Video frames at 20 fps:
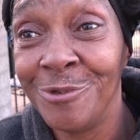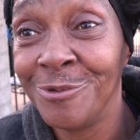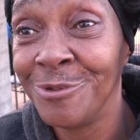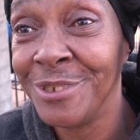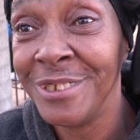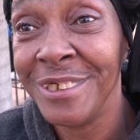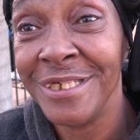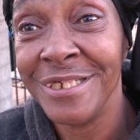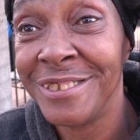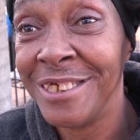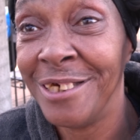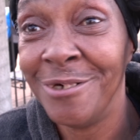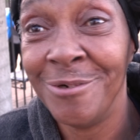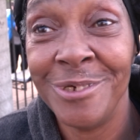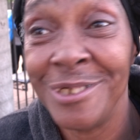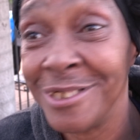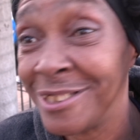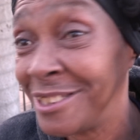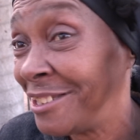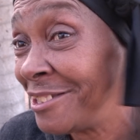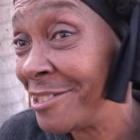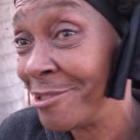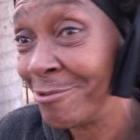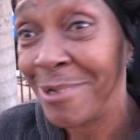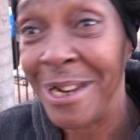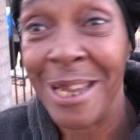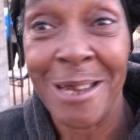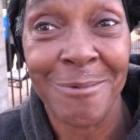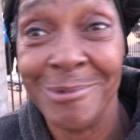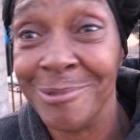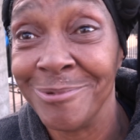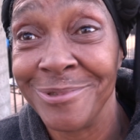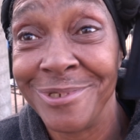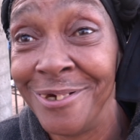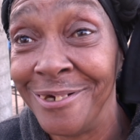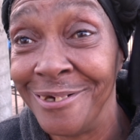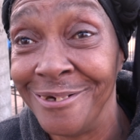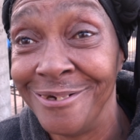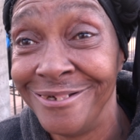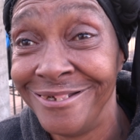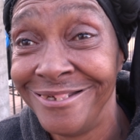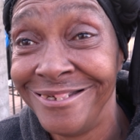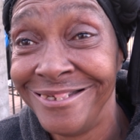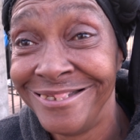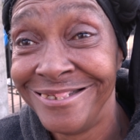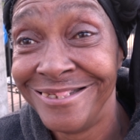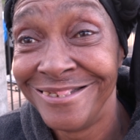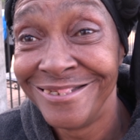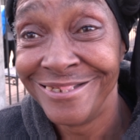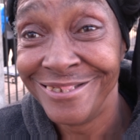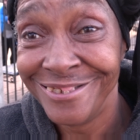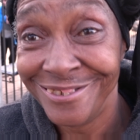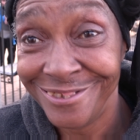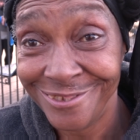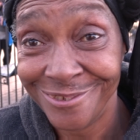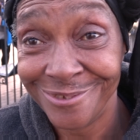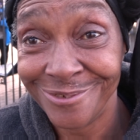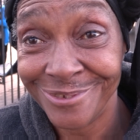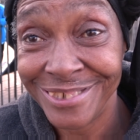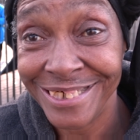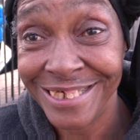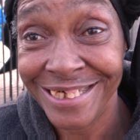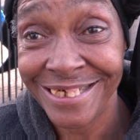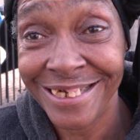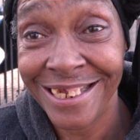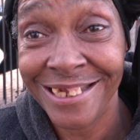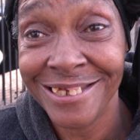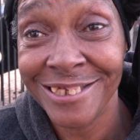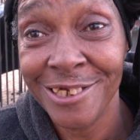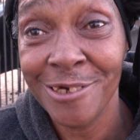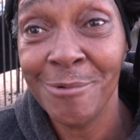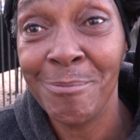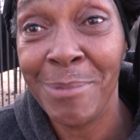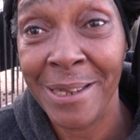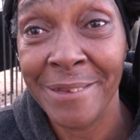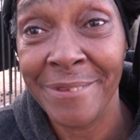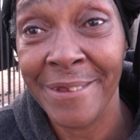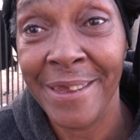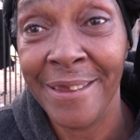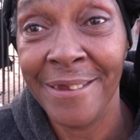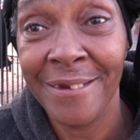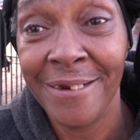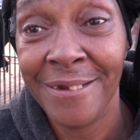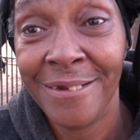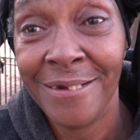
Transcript: It's a wrap. It was all. You know what I'm saying? Yeah. I live by that.